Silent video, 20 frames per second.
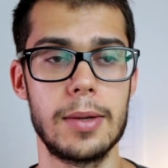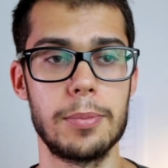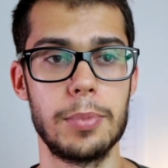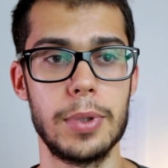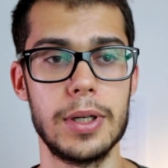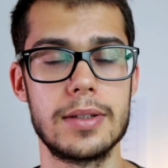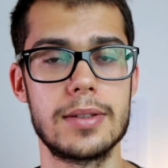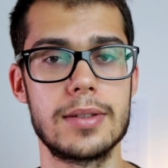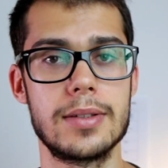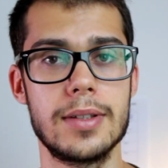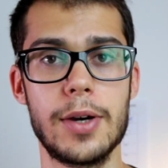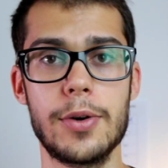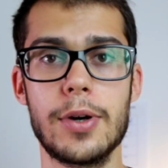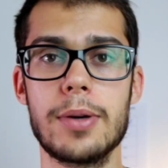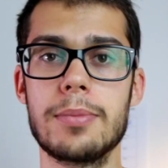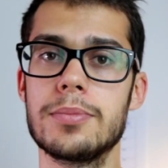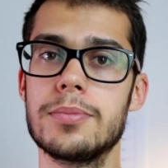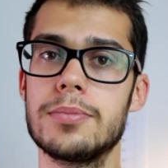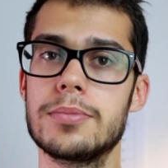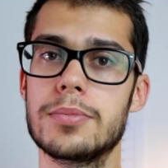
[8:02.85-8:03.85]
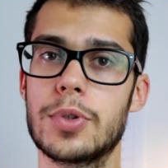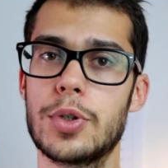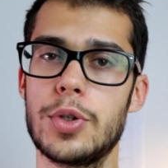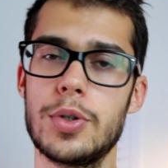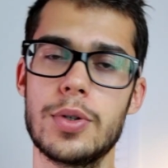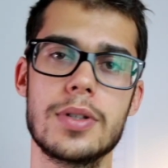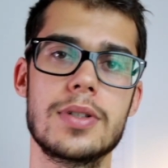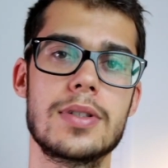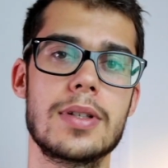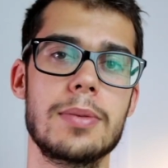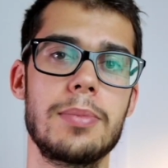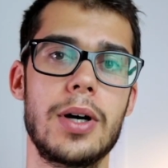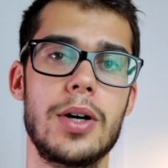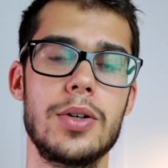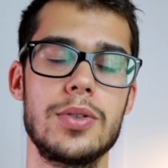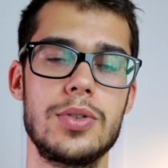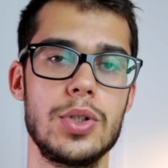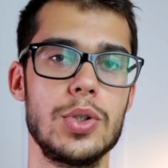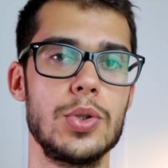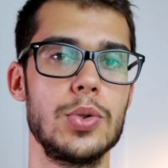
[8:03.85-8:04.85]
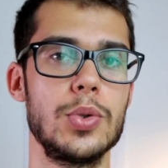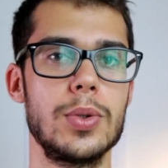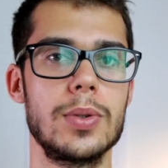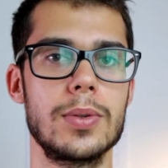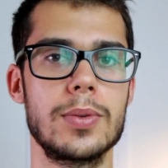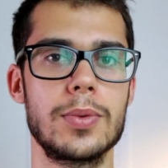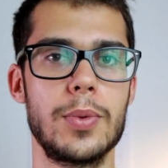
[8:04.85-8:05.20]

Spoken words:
But now I'm curious about you.